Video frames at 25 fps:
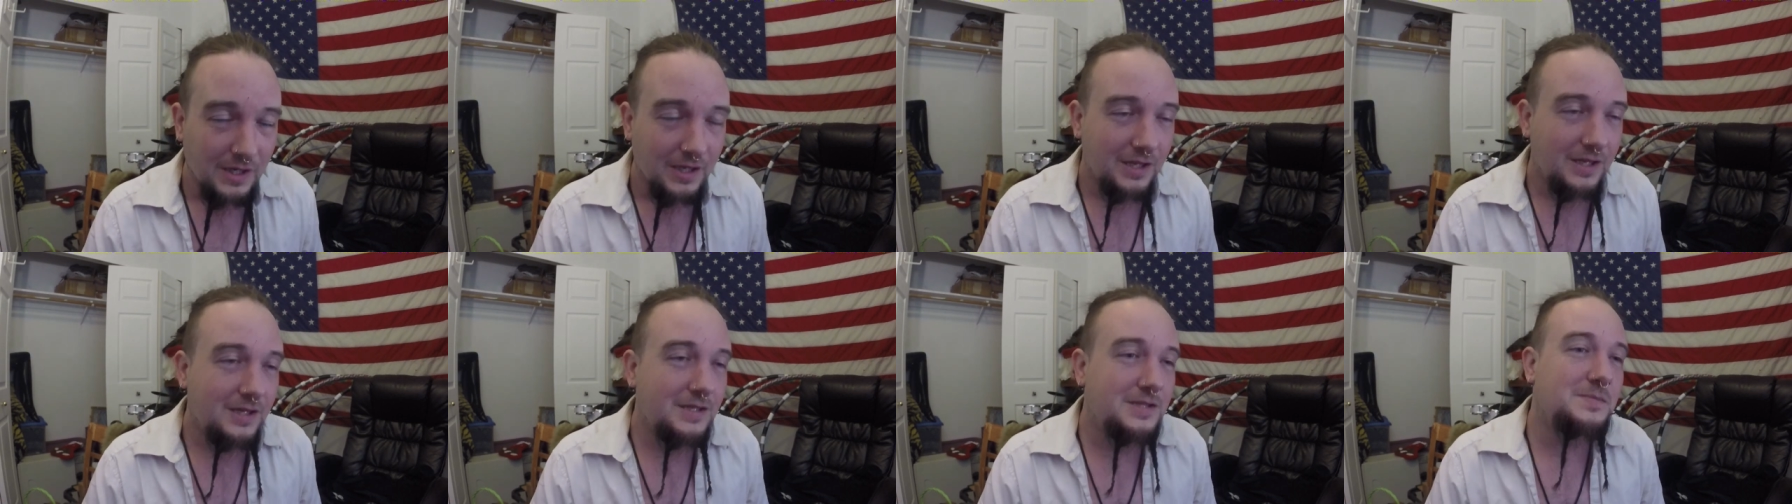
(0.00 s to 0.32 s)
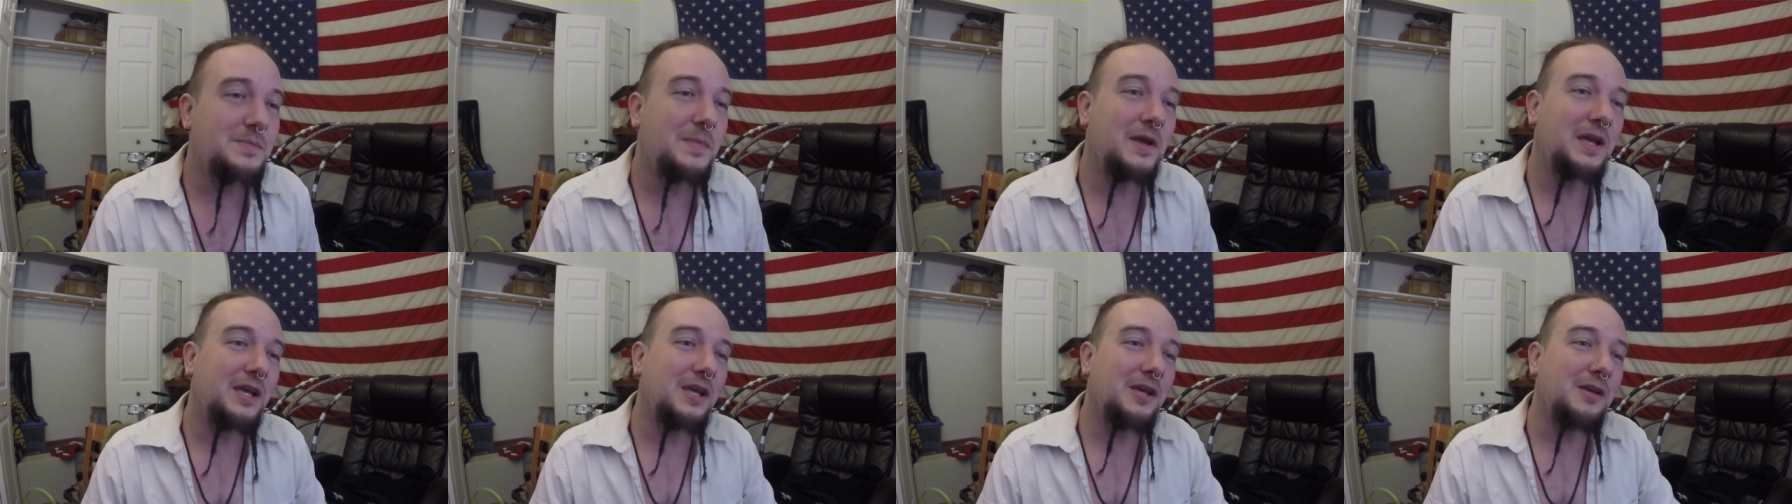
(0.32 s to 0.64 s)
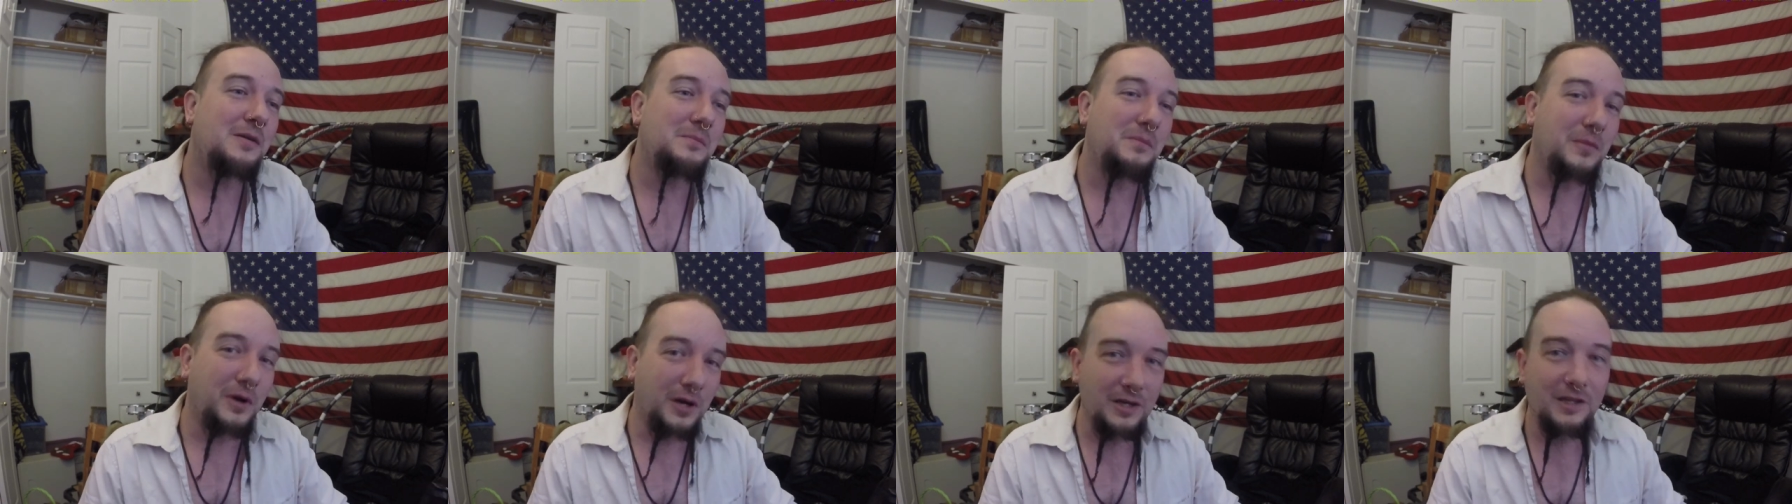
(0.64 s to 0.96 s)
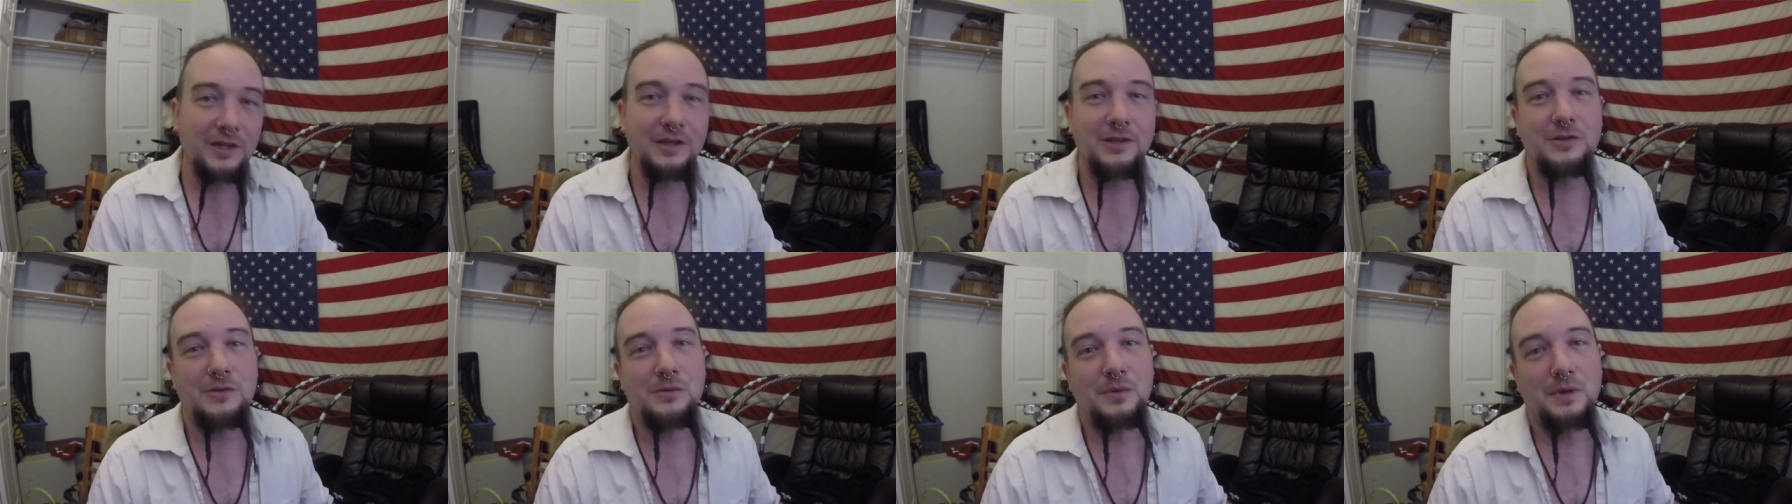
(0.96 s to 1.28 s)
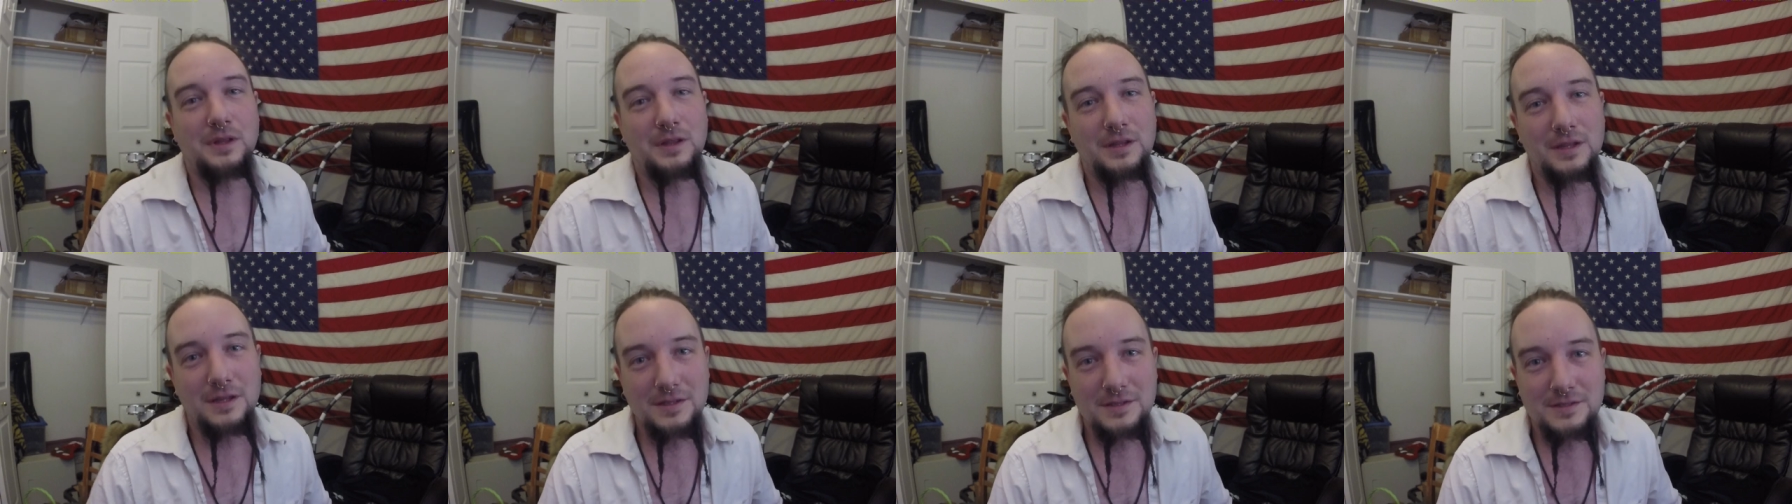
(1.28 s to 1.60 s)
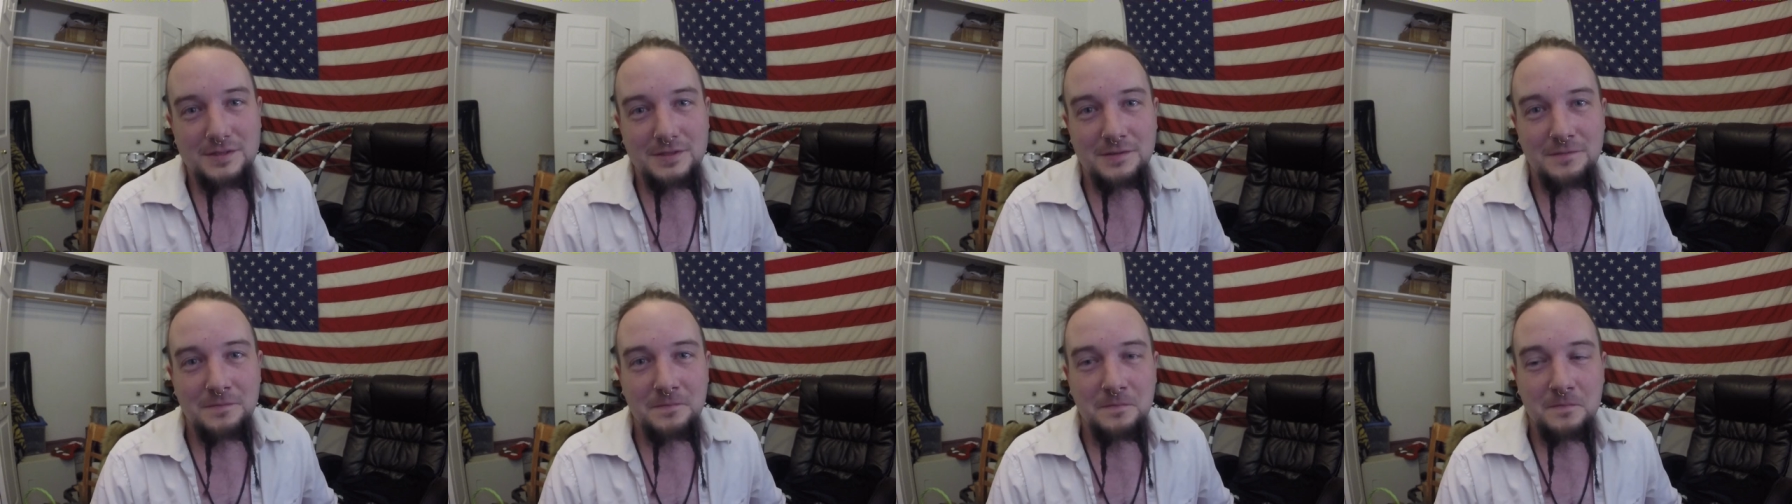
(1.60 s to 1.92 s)
He's making money doing
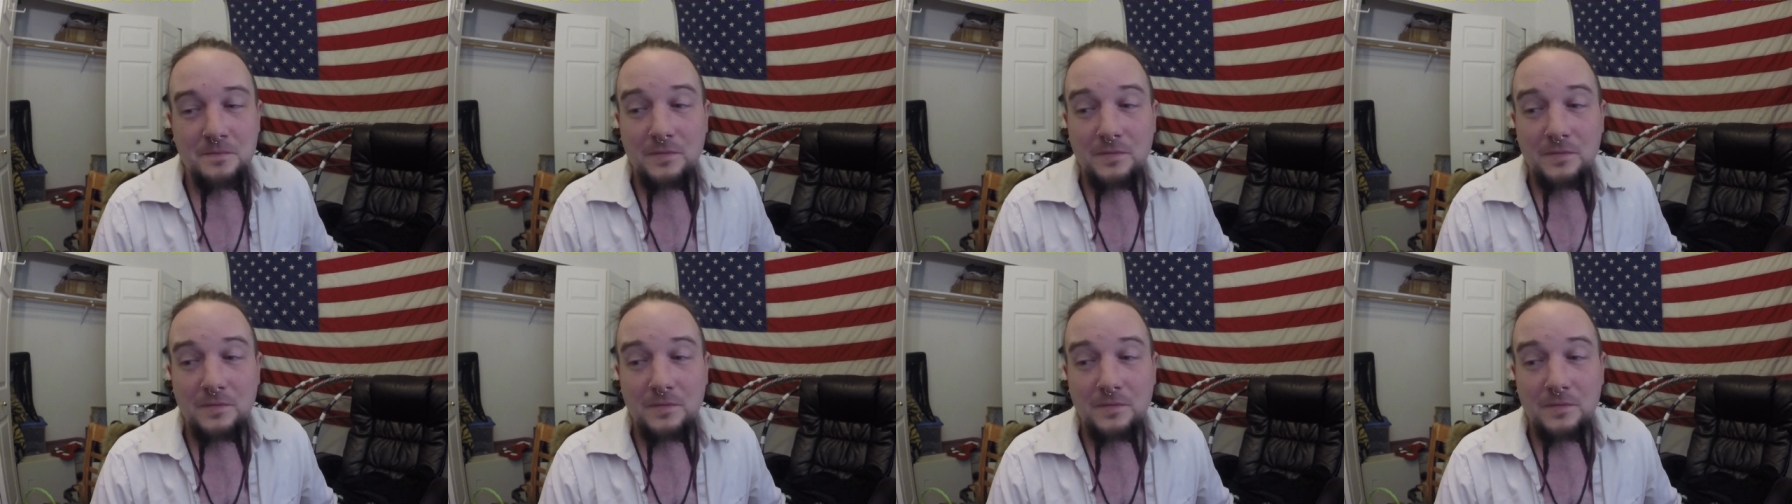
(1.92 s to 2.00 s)
this.